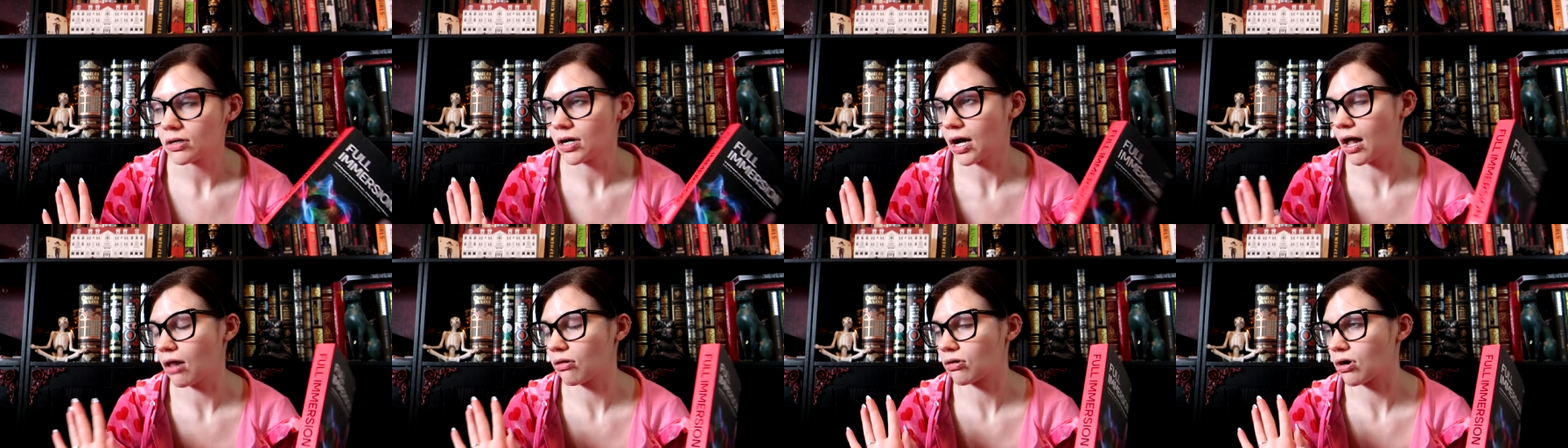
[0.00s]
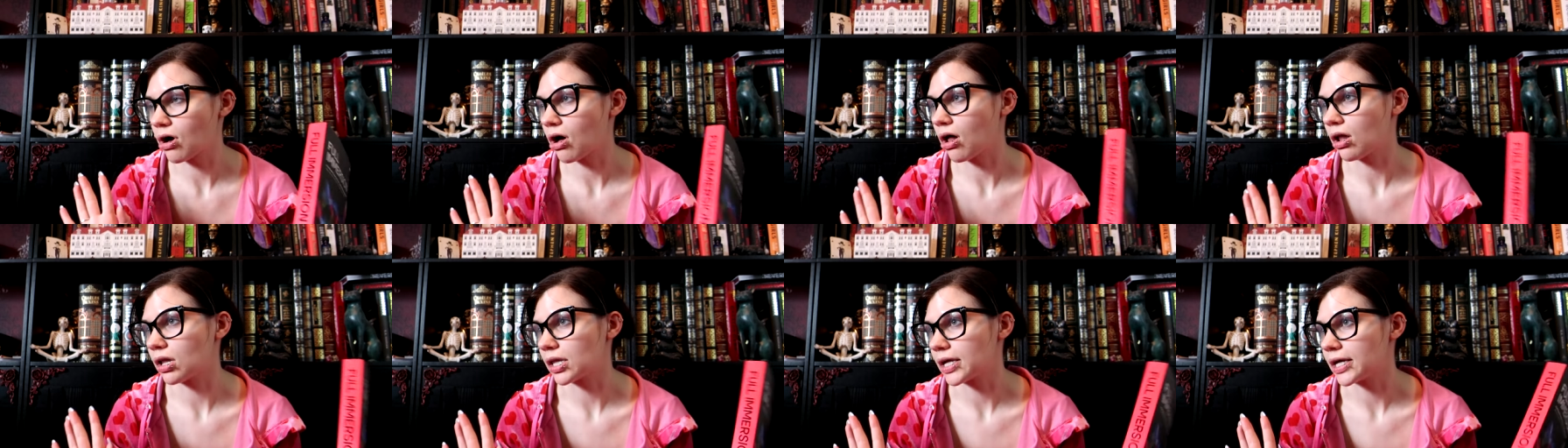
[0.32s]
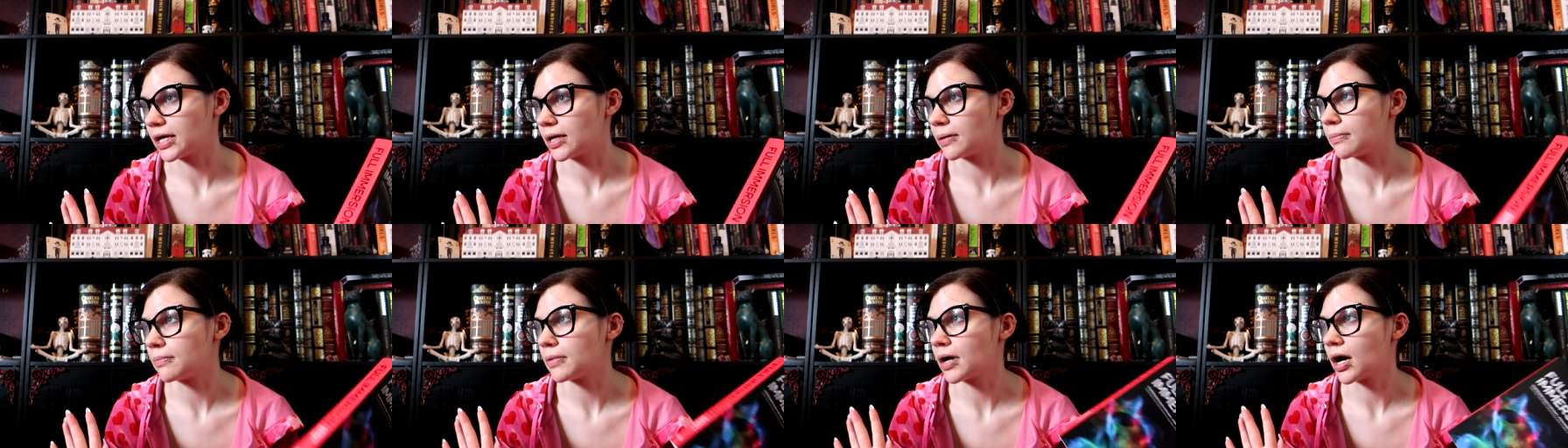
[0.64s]
I'll call
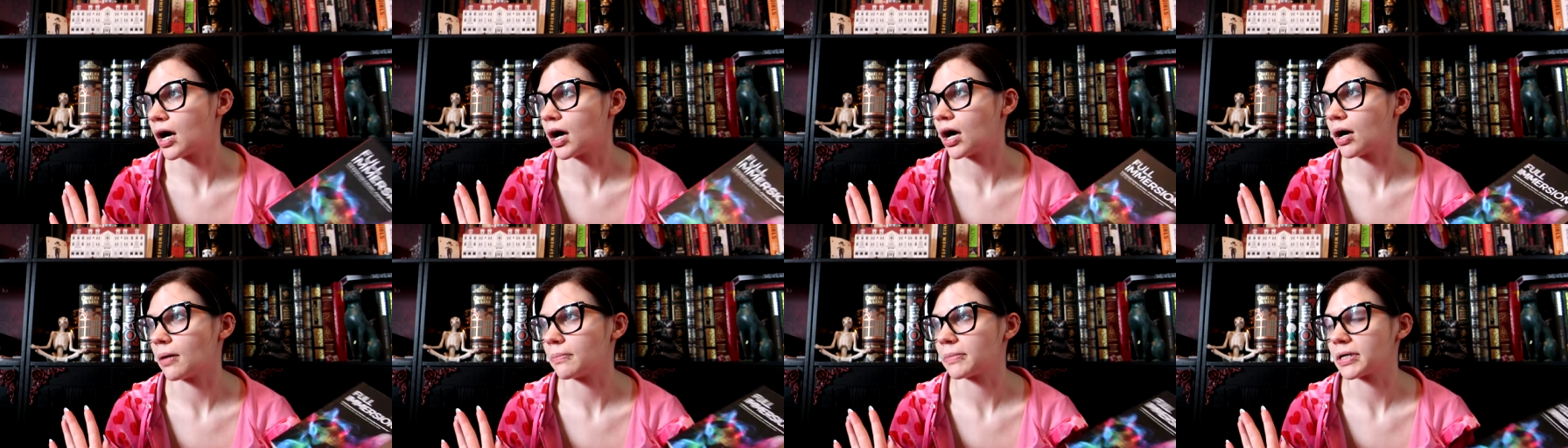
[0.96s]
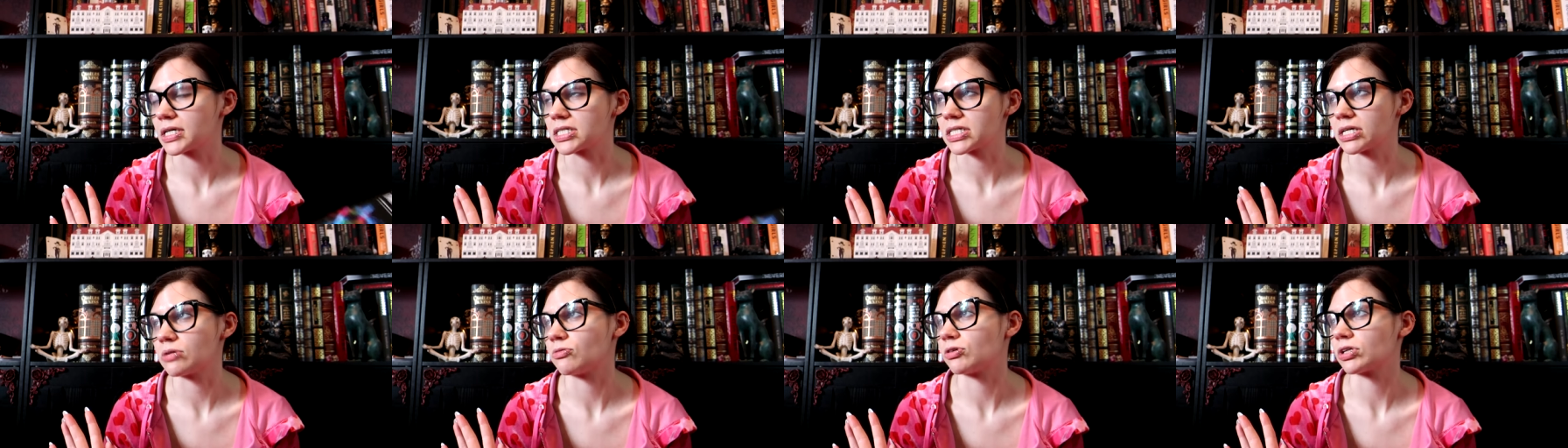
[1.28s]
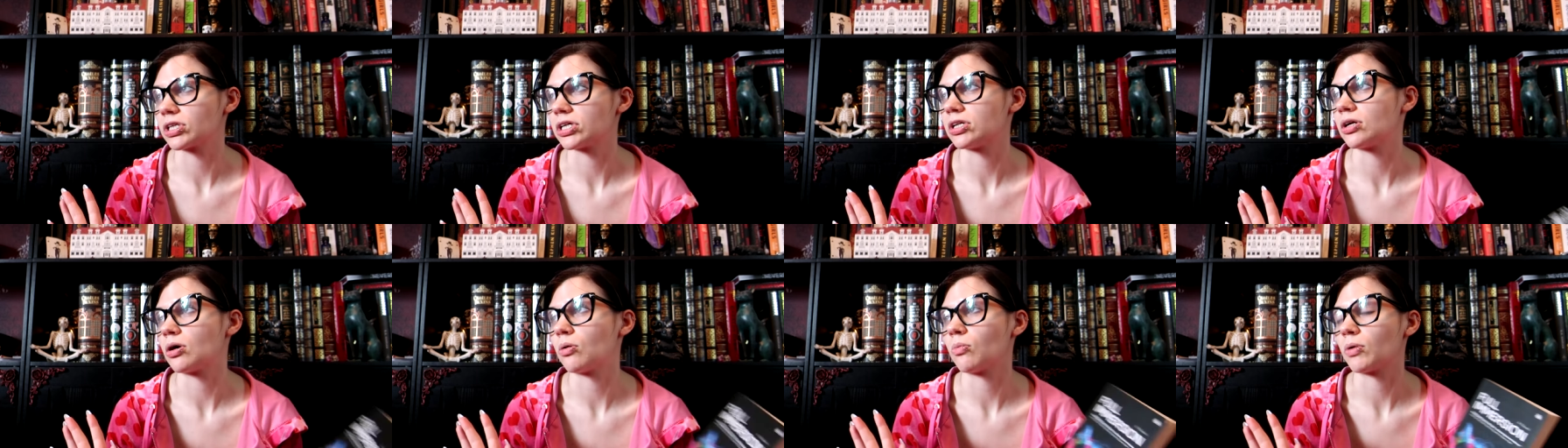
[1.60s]
him, because um, I
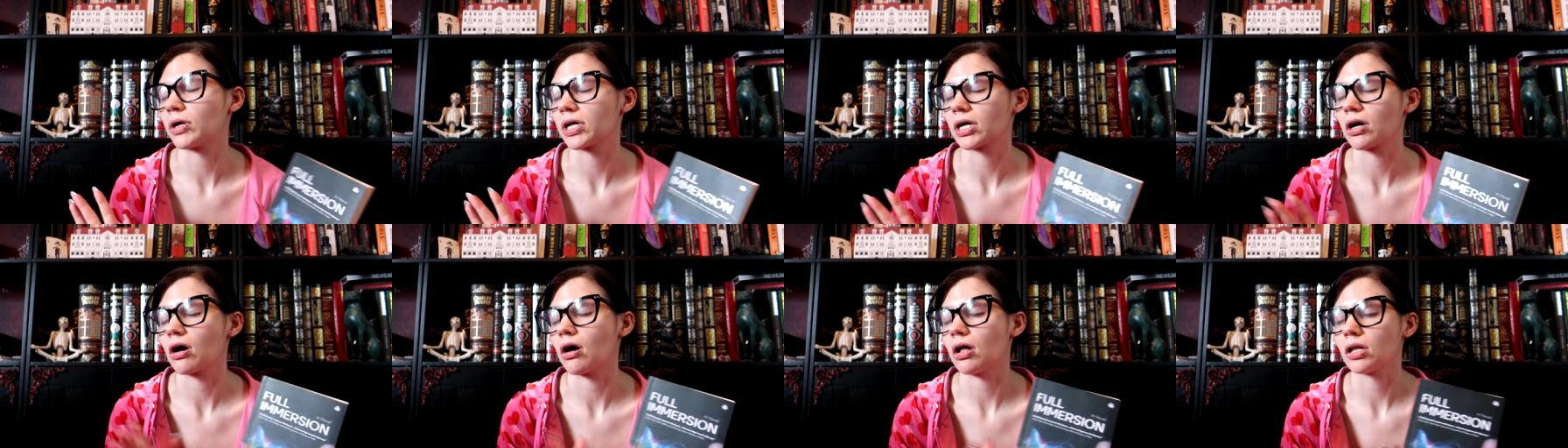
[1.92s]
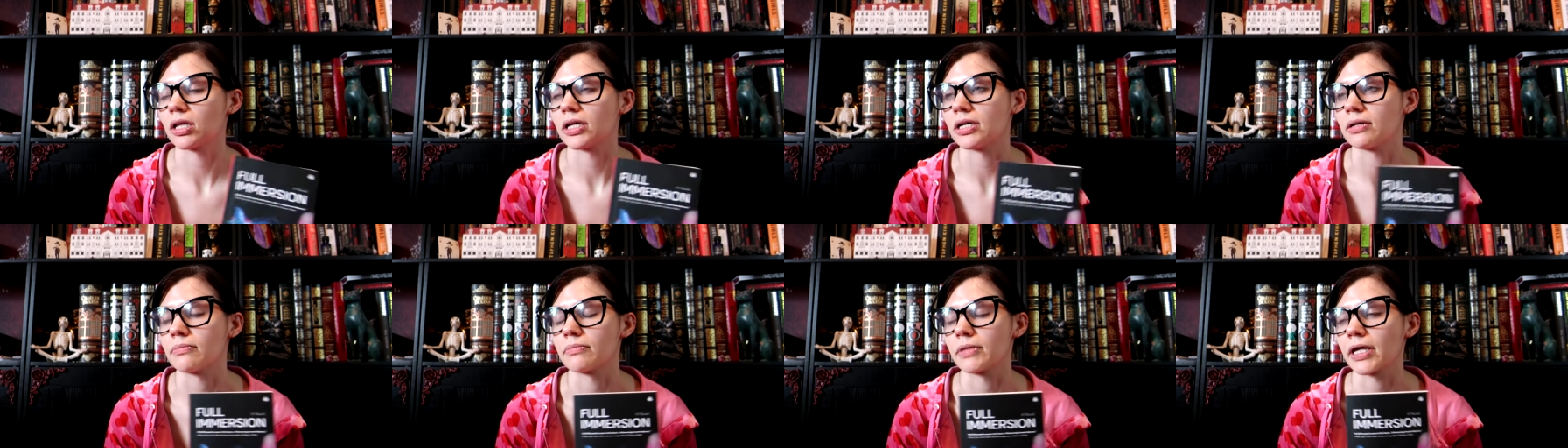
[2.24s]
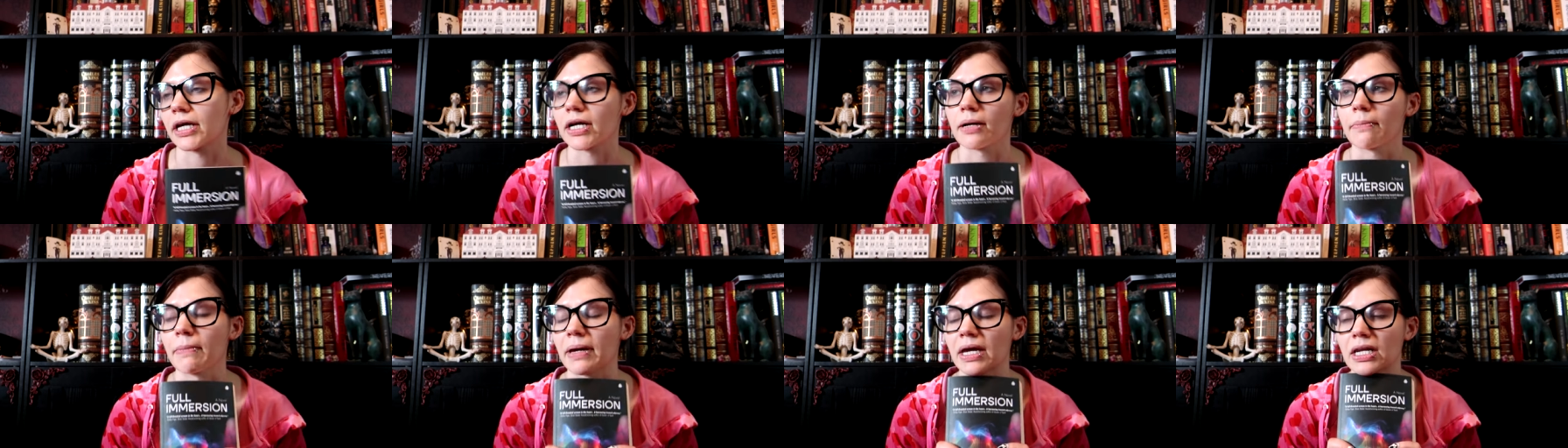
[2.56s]
really don't want to call him
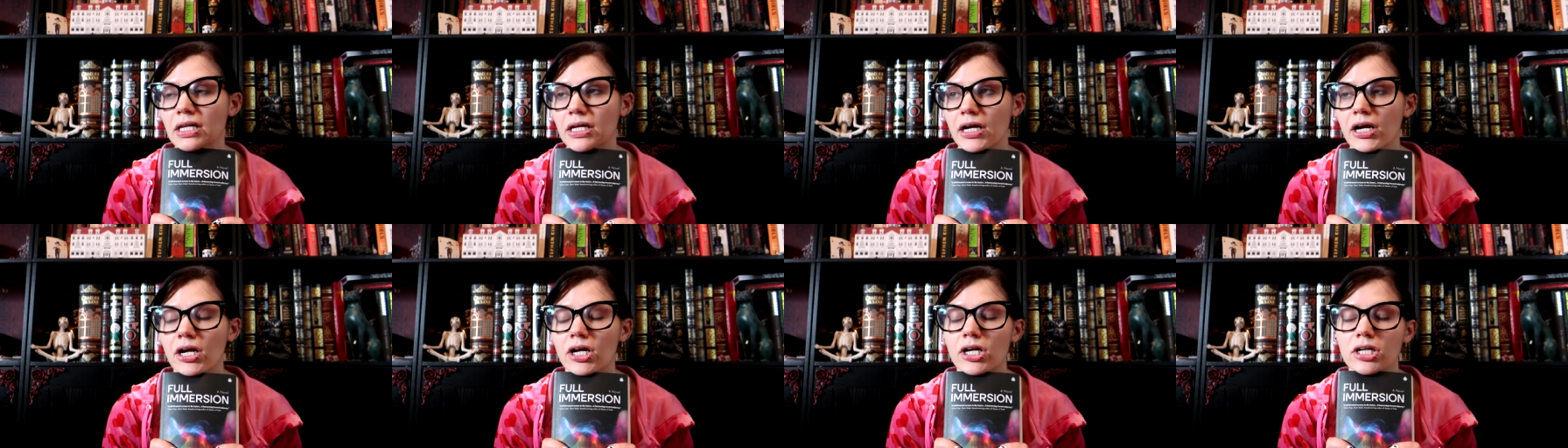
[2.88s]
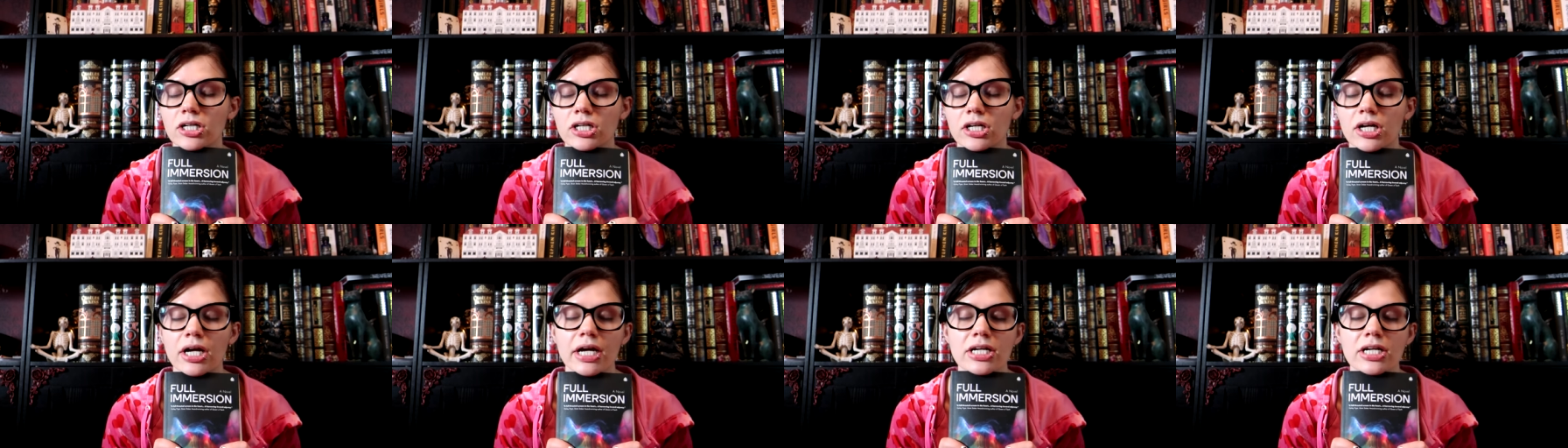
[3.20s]
like a main character.